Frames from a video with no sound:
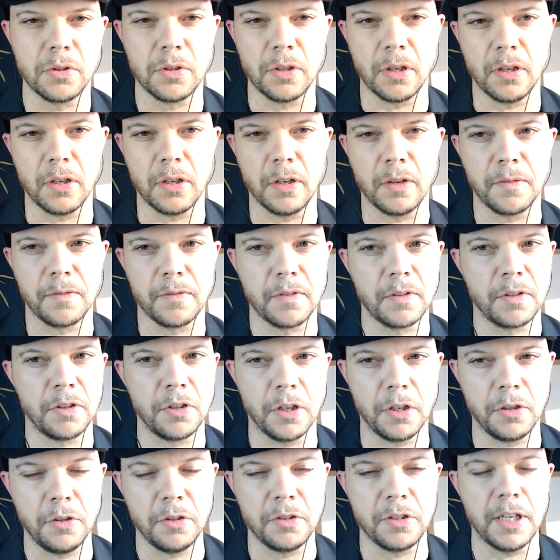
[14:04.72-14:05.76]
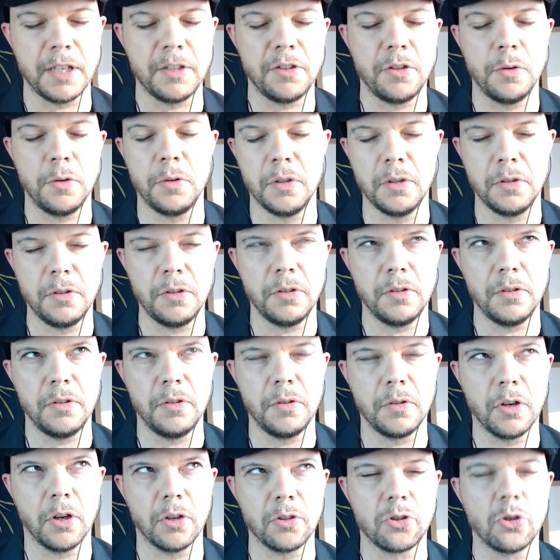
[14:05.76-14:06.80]
that have you said you
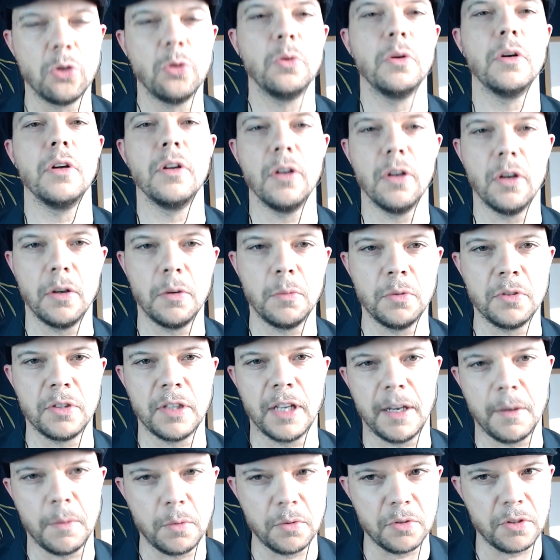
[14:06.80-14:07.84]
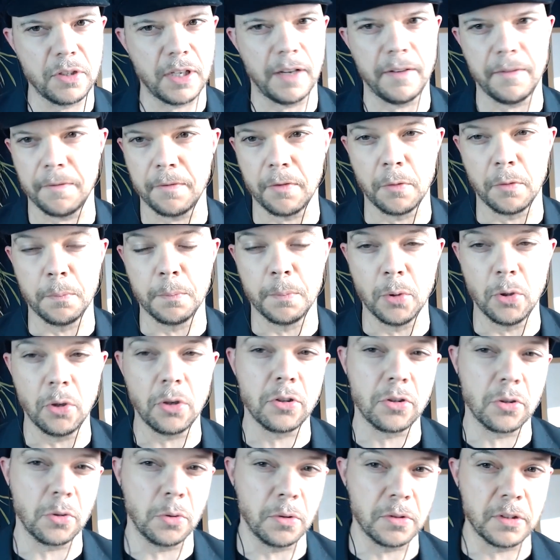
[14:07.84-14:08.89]
got taught a lot. Was that from
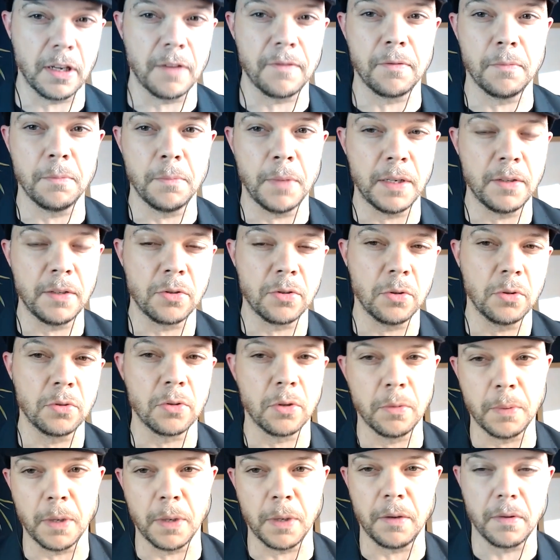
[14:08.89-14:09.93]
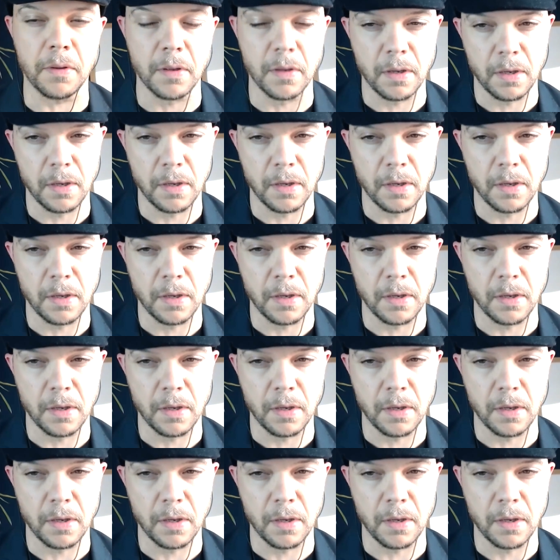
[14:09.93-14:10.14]
books or was that from mentors or both?